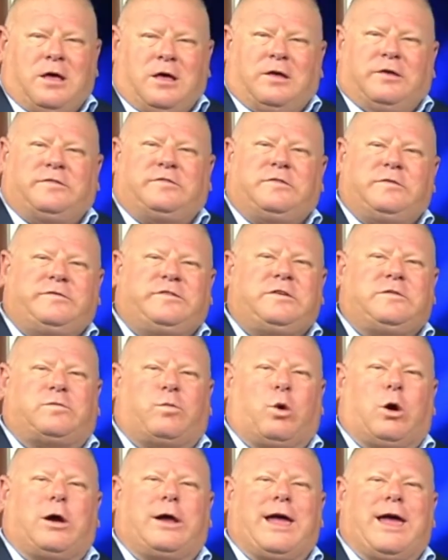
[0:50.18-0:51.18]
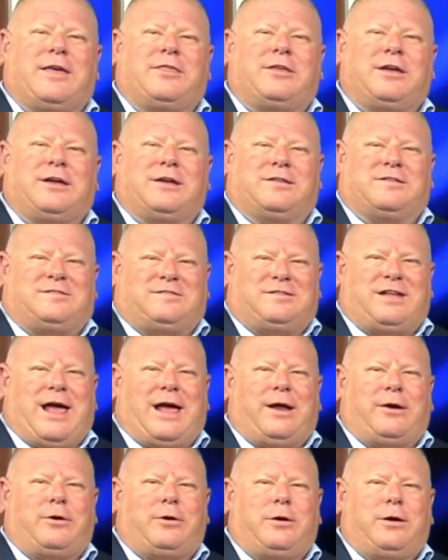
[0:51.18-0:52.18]
Susie's work ethic and
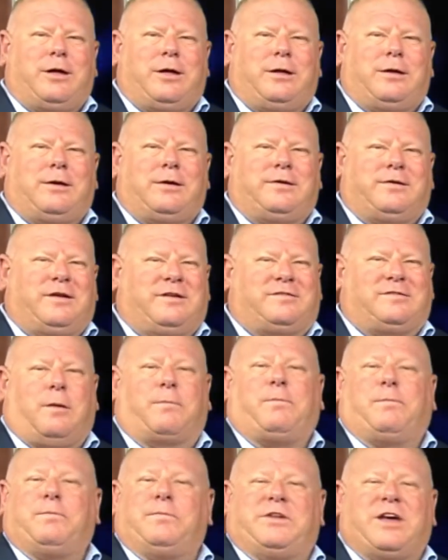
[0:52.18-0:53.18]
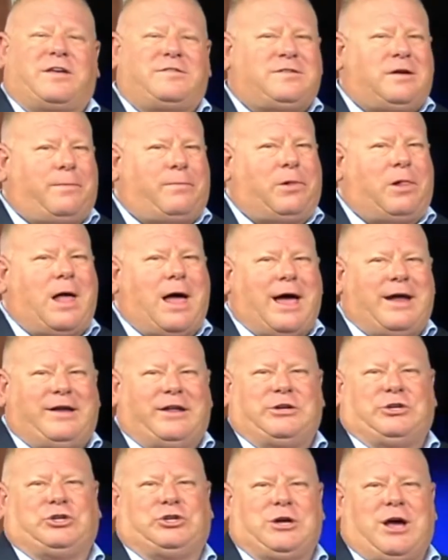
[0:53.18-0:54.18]
standard does, doesn't apply
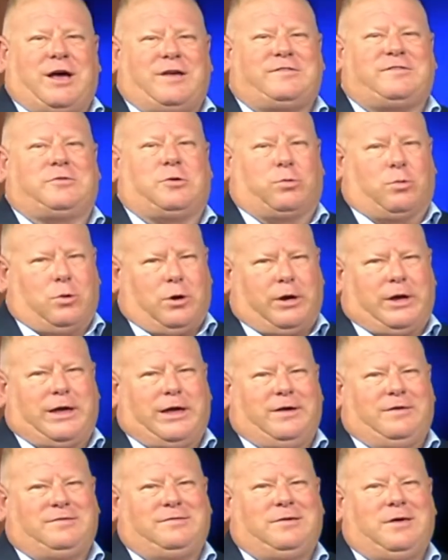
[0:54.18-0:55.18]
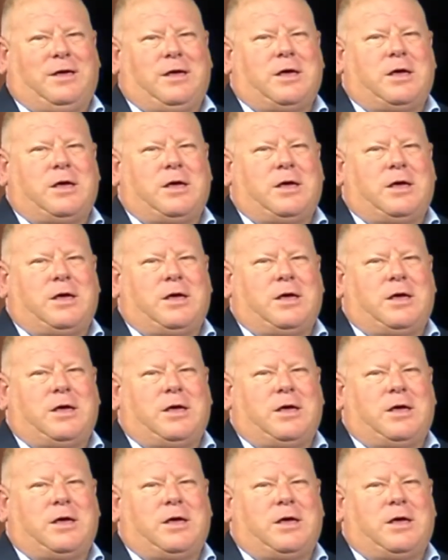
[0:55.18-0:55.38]
to just the rookies.